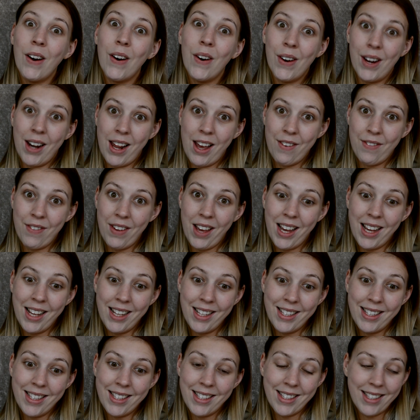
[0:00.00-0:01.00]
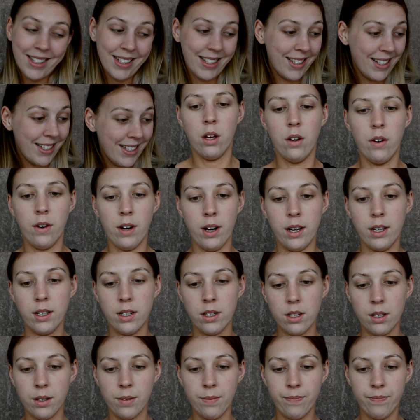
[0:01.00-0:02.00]
on our face.
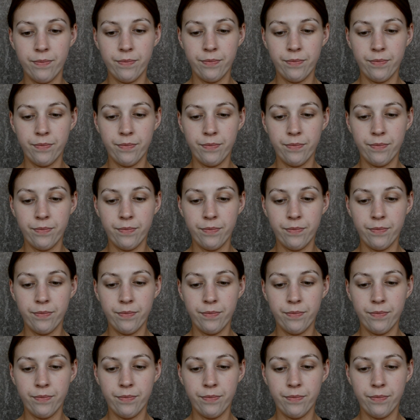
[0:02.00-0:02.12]
Alright,